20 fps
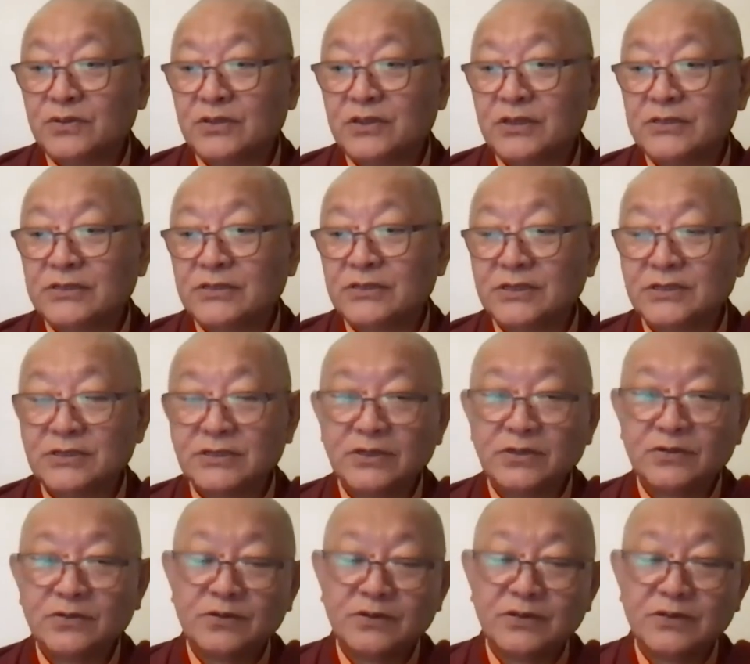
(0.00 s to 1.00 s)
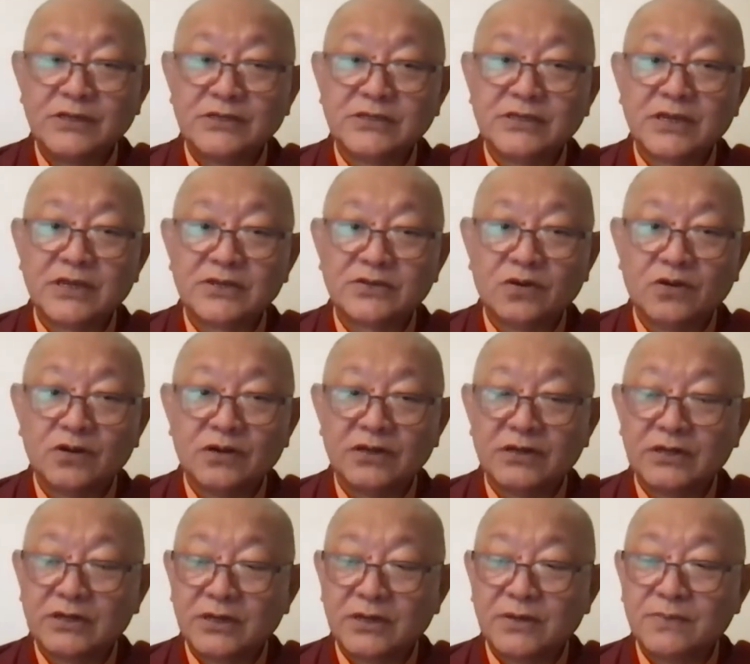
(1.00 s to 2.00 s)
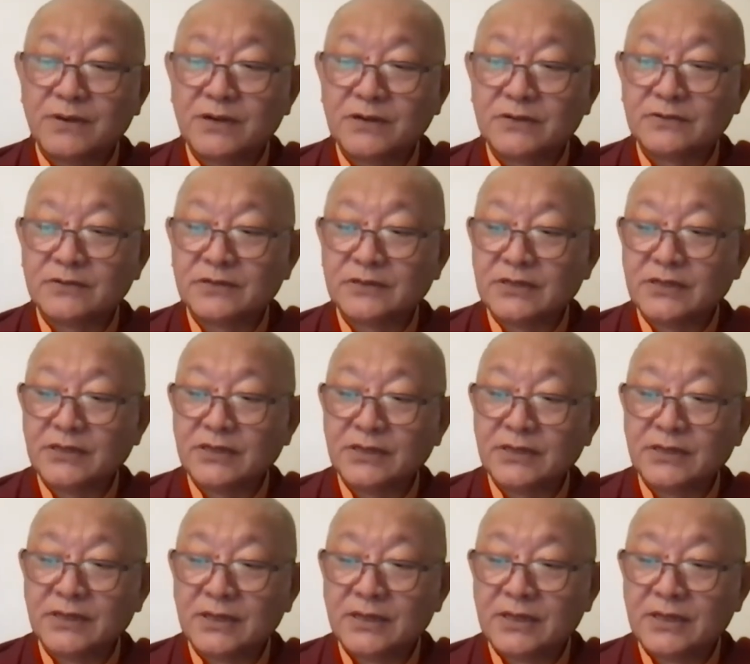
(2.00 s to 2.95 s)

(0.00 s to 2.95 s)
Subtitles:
this is, these are talking about the